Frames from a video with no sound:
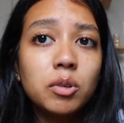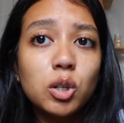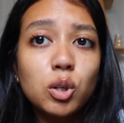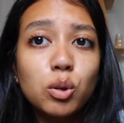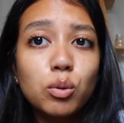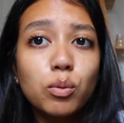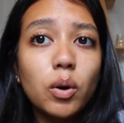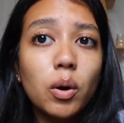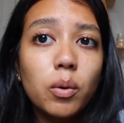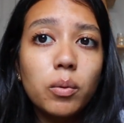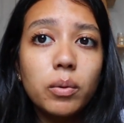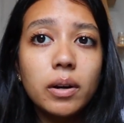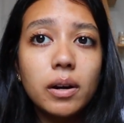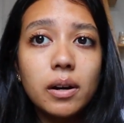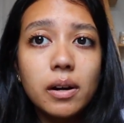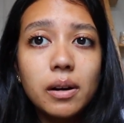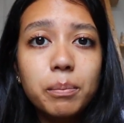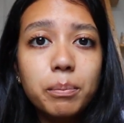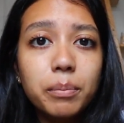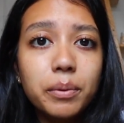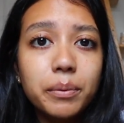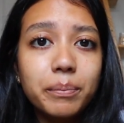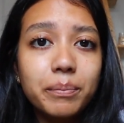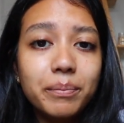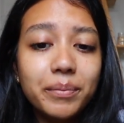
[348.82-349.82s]
grown
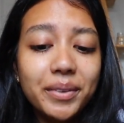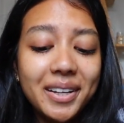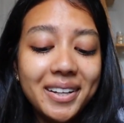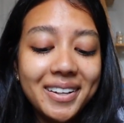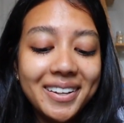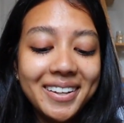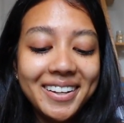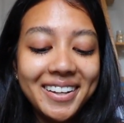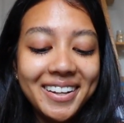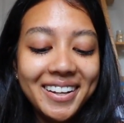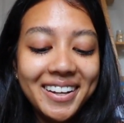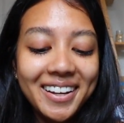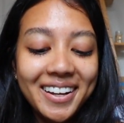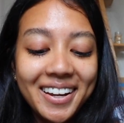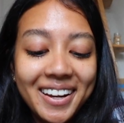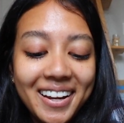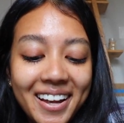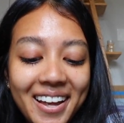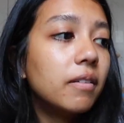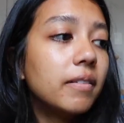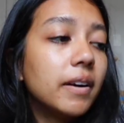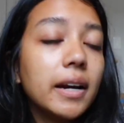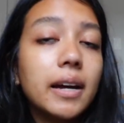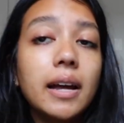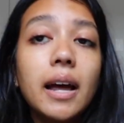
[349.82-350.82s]
up.
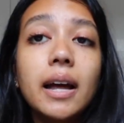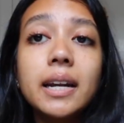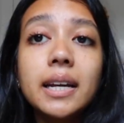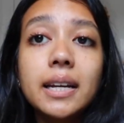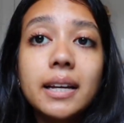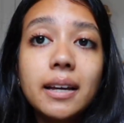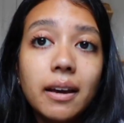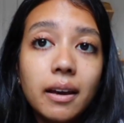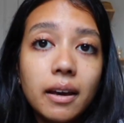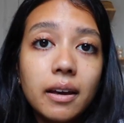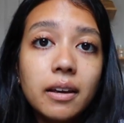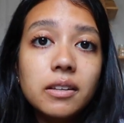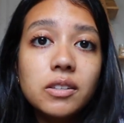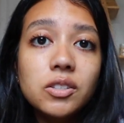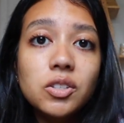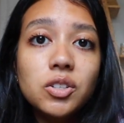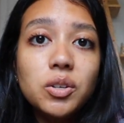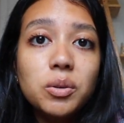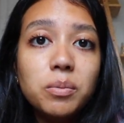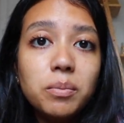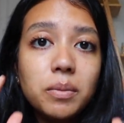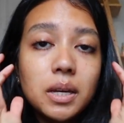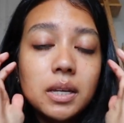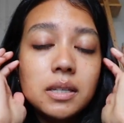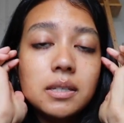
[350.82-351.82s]
All right, and in case
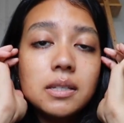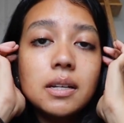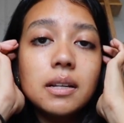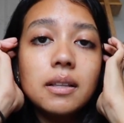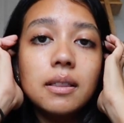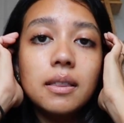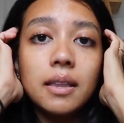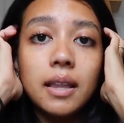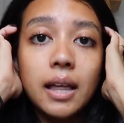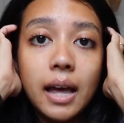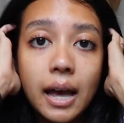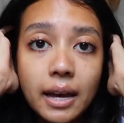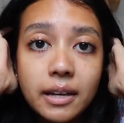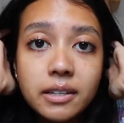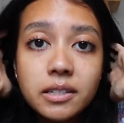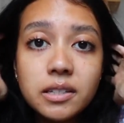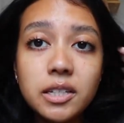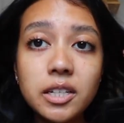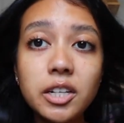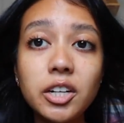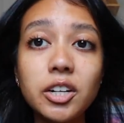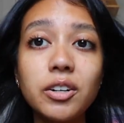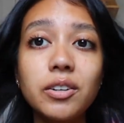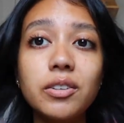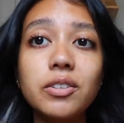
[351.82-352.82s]
you missed
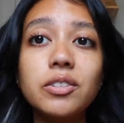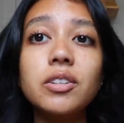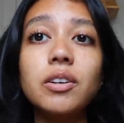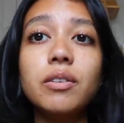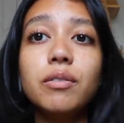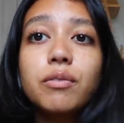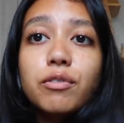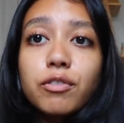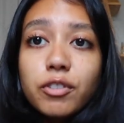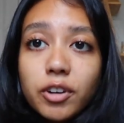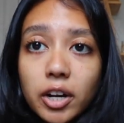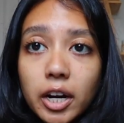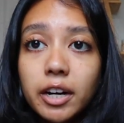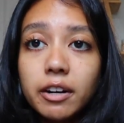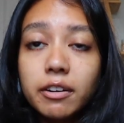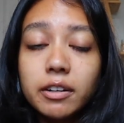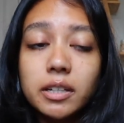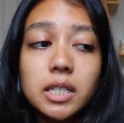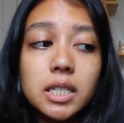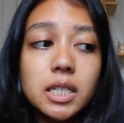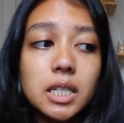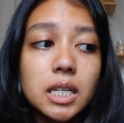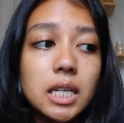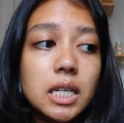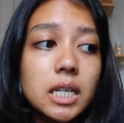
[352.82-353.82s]
last year's
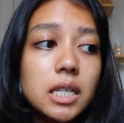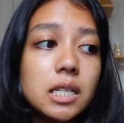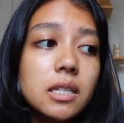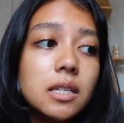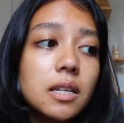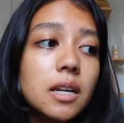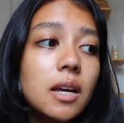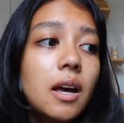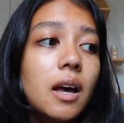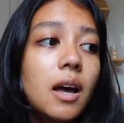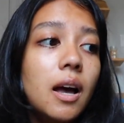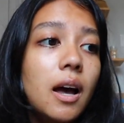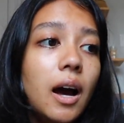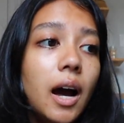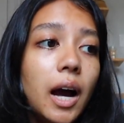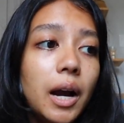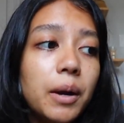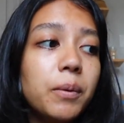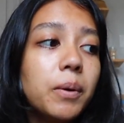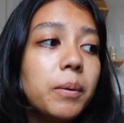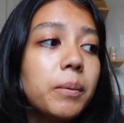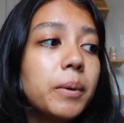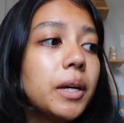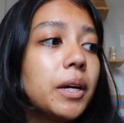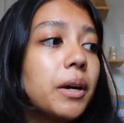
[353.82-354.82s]
fragrances, I
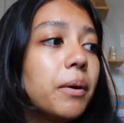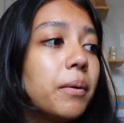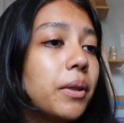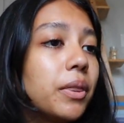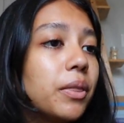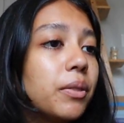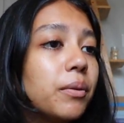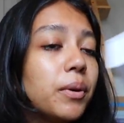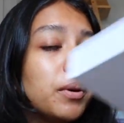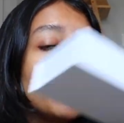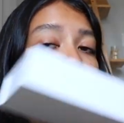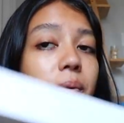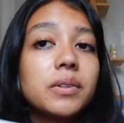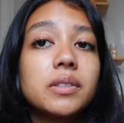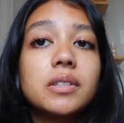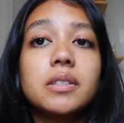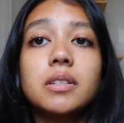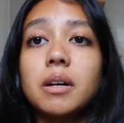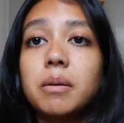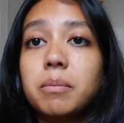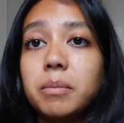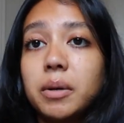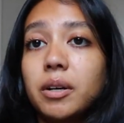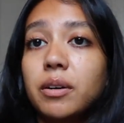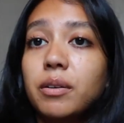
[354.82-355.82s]
will be going through
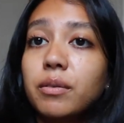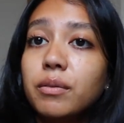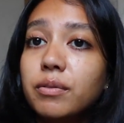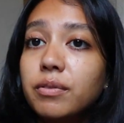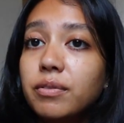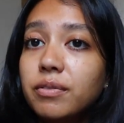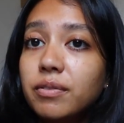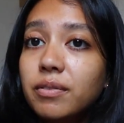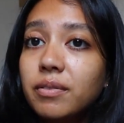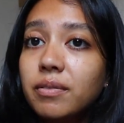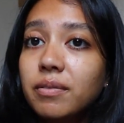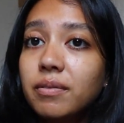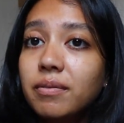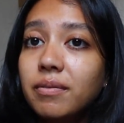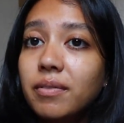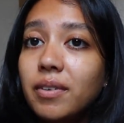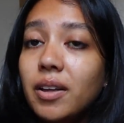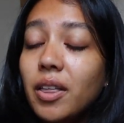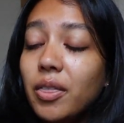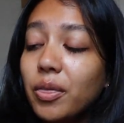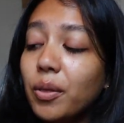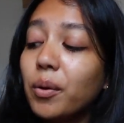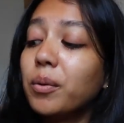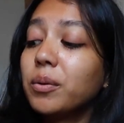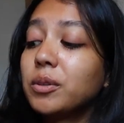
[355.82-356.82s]
some of
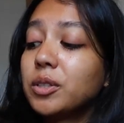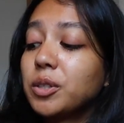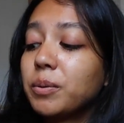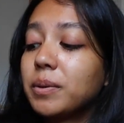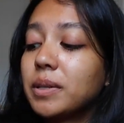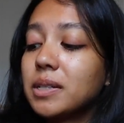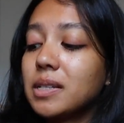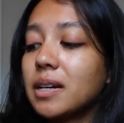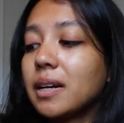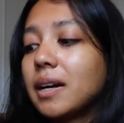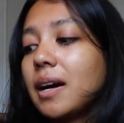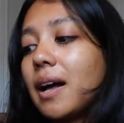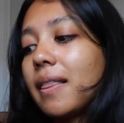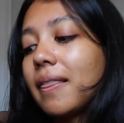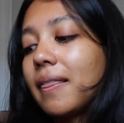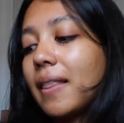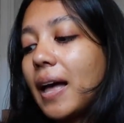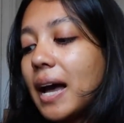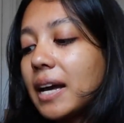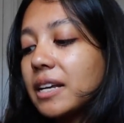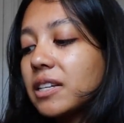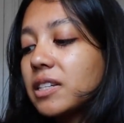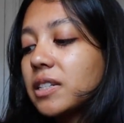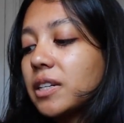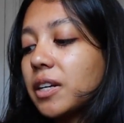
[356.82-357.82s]
the older ones I got
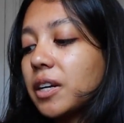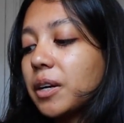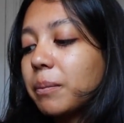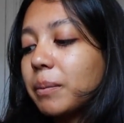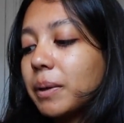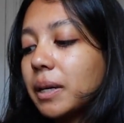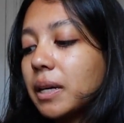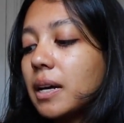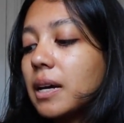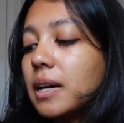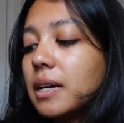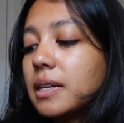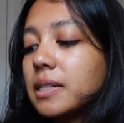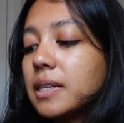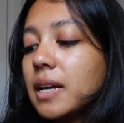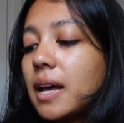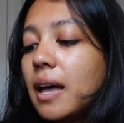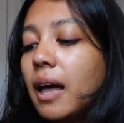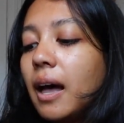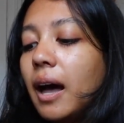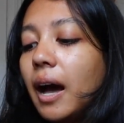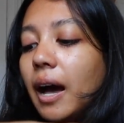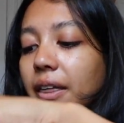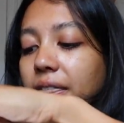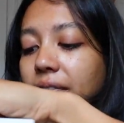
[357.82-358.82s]
last year because
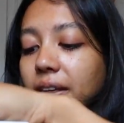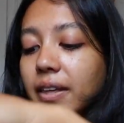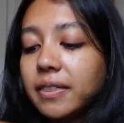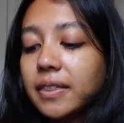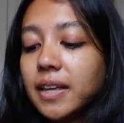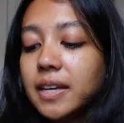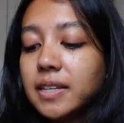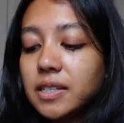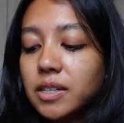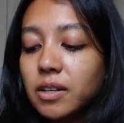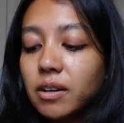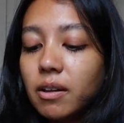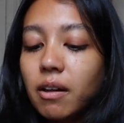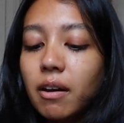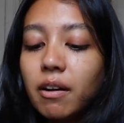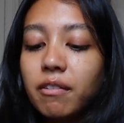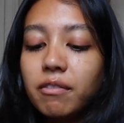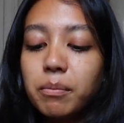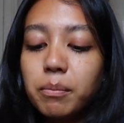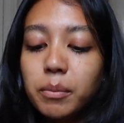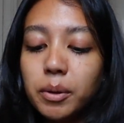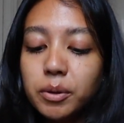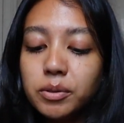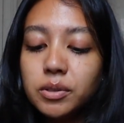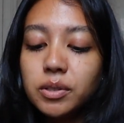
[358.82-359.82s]
I think they still
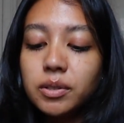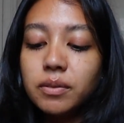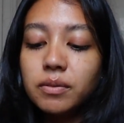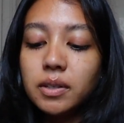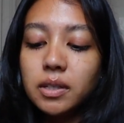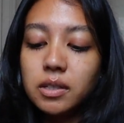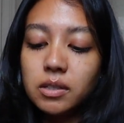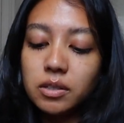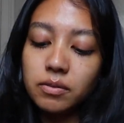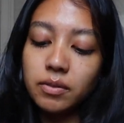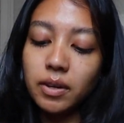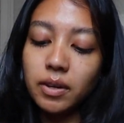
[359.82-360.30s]
have most of these